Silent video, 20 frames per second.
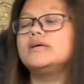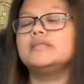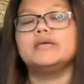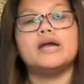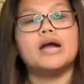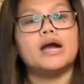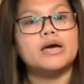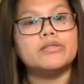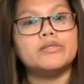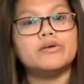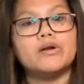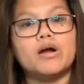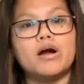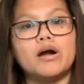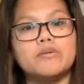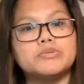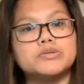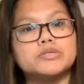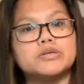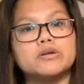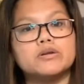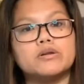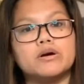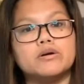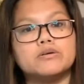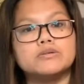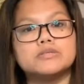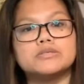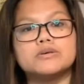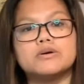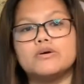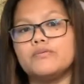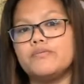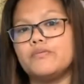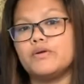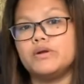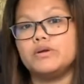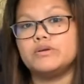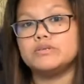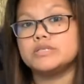The other option also
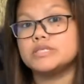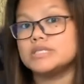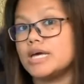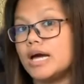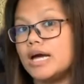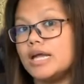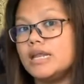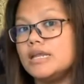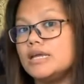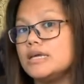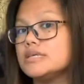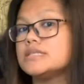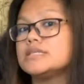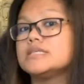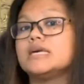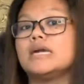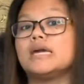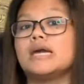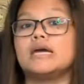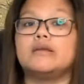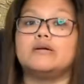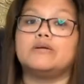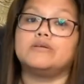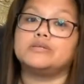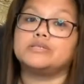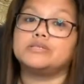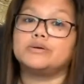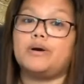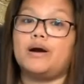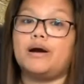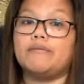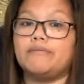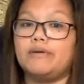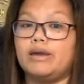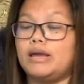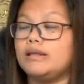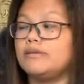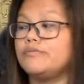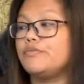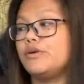for your son is he can also
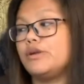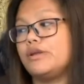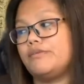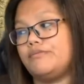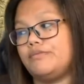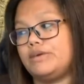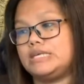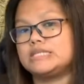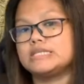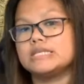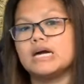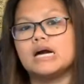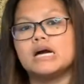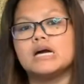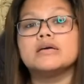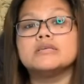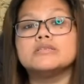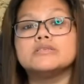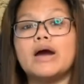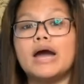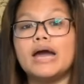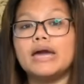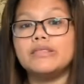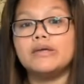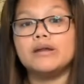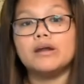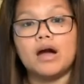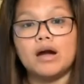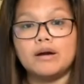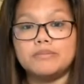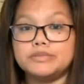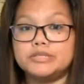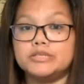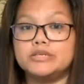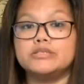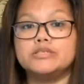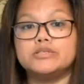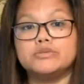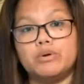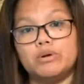avail for the visa. So either
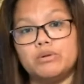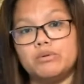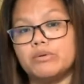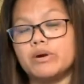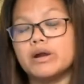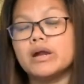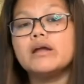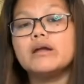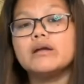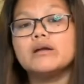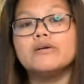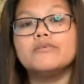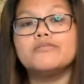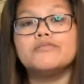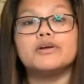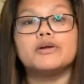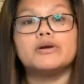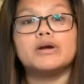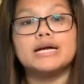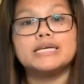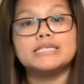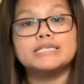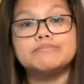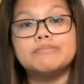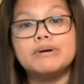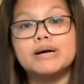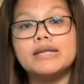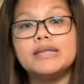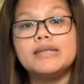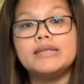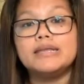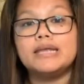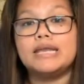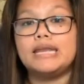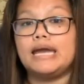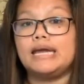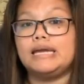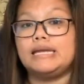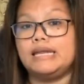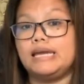options will work for your husband, the
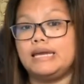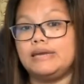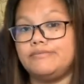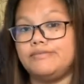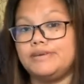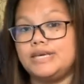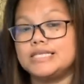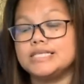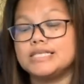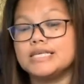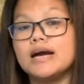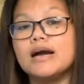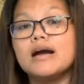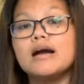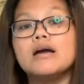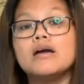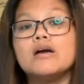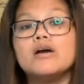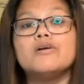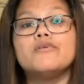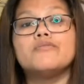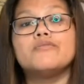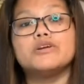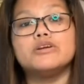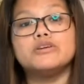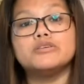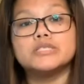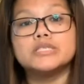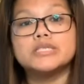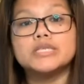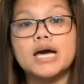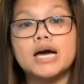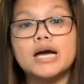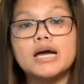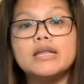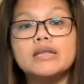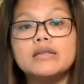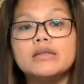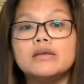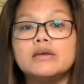9A visa, for your
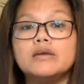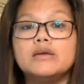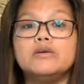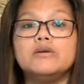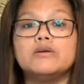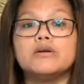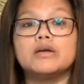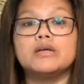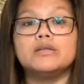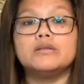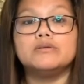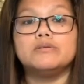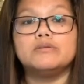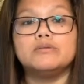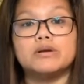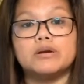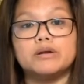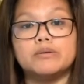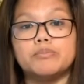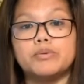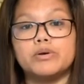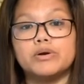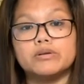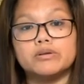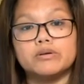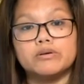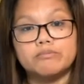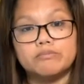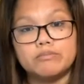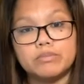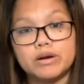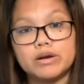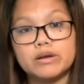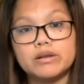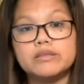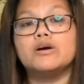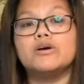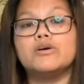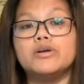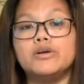son, you can do the report of
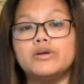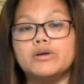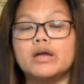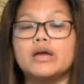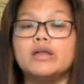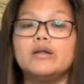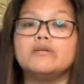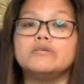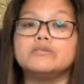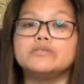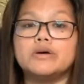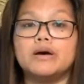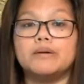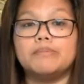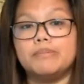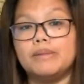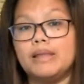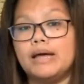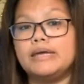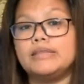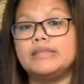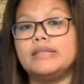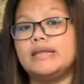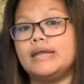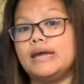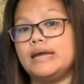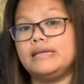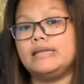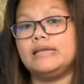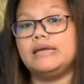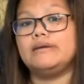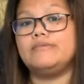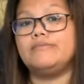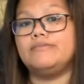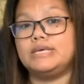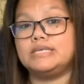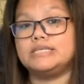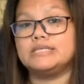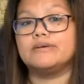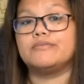birth, or you can also apply the 9A
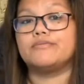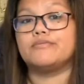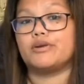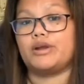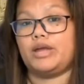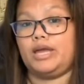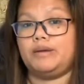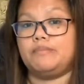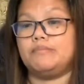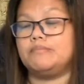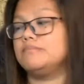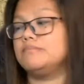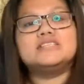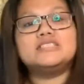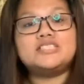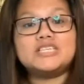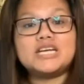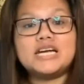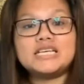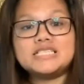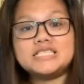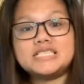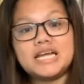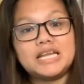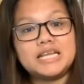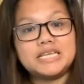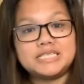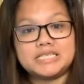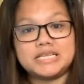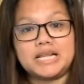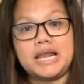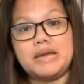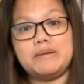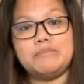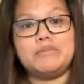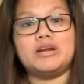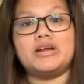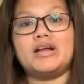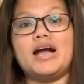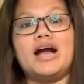visa for him. Just a
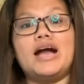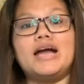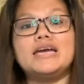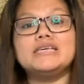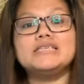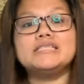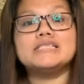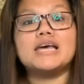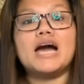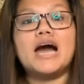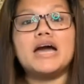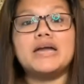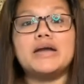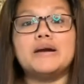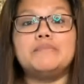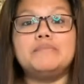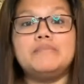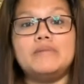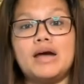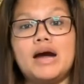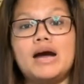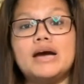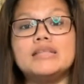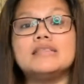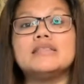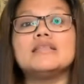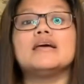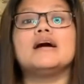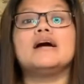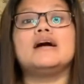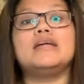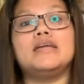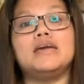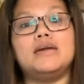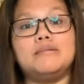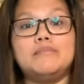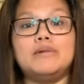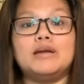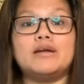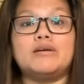disclaimer, guys, I am not an
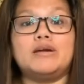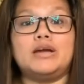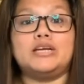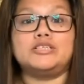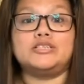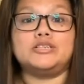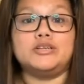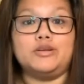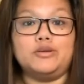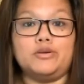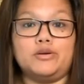immigration